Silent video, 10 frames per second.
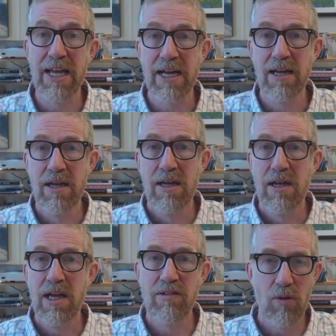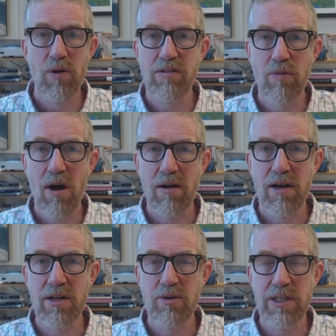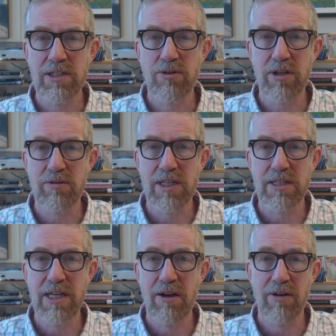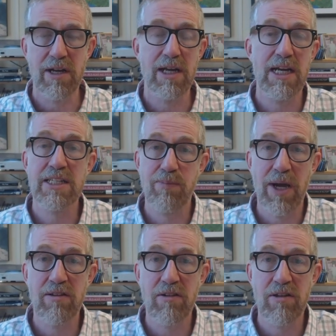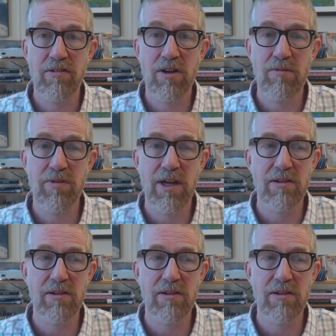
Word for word: for example, that lying is always wrong, according to a utilitarian.